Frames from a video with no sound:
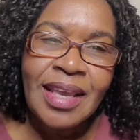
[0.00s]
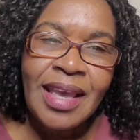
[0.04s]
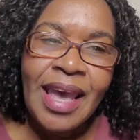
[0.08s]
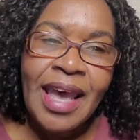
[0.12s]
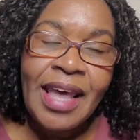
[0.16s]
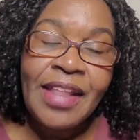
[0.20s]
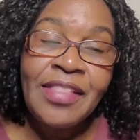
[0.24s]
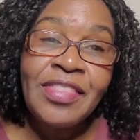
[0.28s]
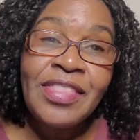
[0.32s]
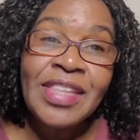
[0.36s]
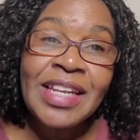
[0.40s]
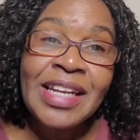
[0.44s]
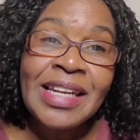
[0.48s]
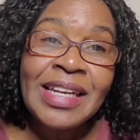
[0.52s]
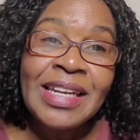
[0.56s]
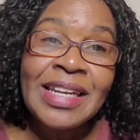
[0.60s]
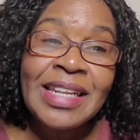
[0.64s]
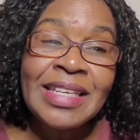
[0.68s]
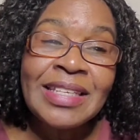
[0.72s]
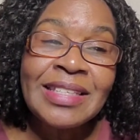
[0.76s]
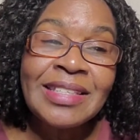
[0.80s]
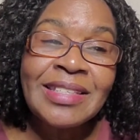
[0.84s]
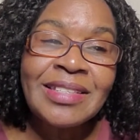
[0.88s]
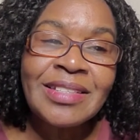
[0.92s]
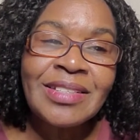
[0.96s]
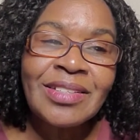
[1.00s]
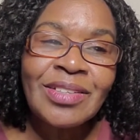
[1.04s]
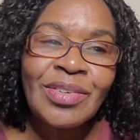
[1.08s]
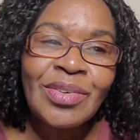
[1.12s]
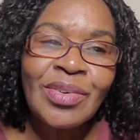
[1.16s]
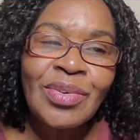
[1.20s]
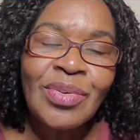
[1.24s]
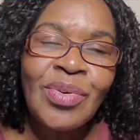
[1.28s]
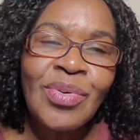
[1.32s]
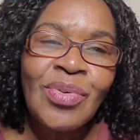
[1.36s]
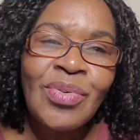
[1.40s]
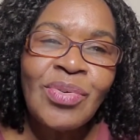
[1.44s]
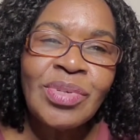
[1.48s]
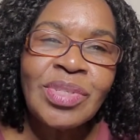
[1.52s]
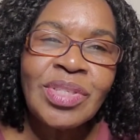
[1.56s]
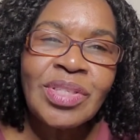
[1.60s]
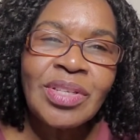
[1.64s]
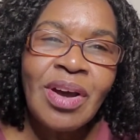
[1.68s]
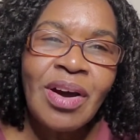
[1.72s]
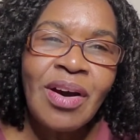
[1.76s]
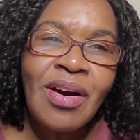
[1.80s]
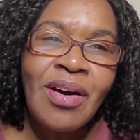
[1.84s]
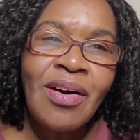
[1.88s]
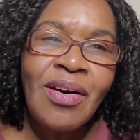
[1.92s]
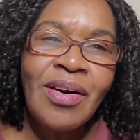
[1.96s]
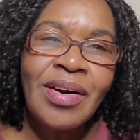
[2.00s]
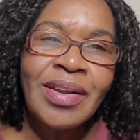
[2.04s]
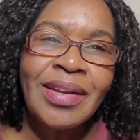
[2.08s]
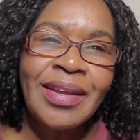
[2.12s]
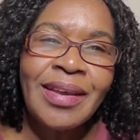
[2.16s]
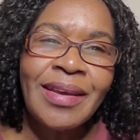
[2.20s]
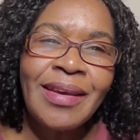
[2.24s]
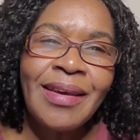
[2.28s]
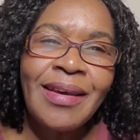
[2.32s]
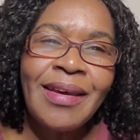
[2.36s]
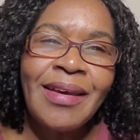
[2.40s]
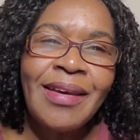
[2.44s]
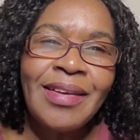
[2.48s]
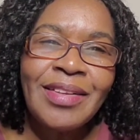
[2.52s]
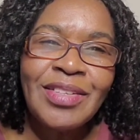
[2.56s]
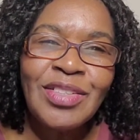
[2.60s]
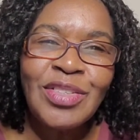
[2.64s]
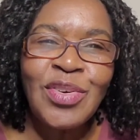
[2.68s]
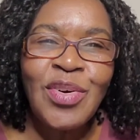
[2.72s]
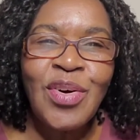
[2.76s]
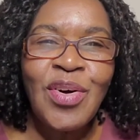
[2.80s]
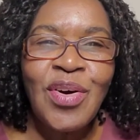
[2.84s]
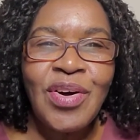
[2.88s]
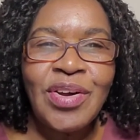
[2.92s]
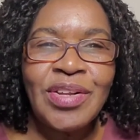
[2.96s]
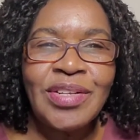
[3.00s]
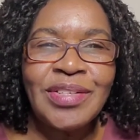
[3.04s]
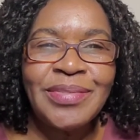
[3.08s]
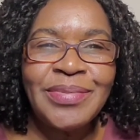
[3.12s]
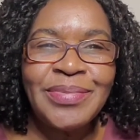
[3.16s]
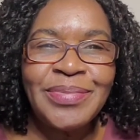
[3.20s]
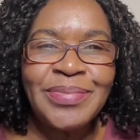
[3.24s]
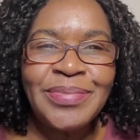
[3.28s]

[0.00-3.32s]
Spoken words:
and the list goes on and on.